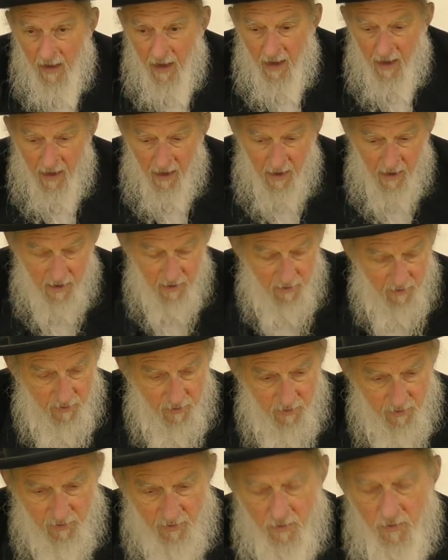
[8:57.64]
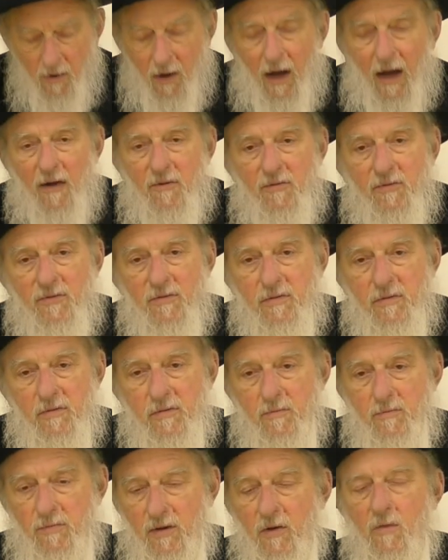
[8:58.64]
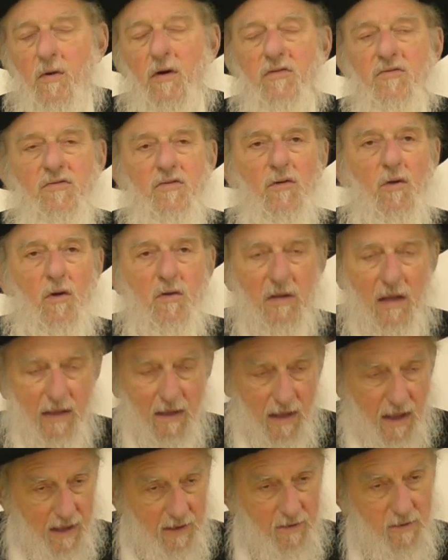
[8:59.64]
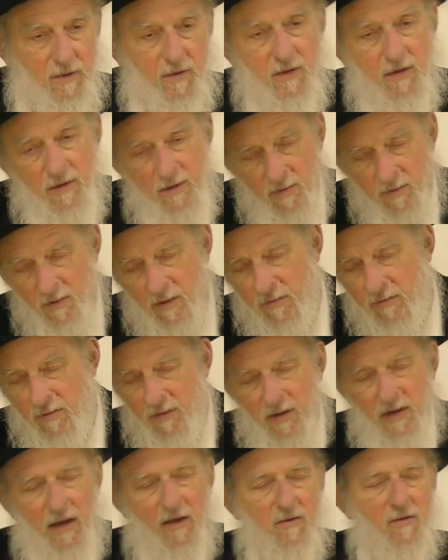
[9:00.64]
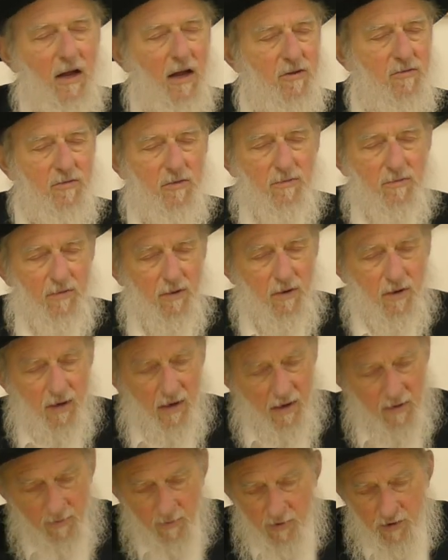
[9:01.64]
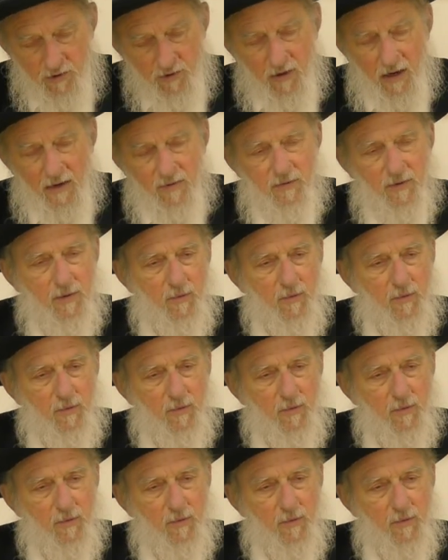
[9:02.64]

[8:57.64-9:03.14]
and you have requests along that line, actually, everyone should have a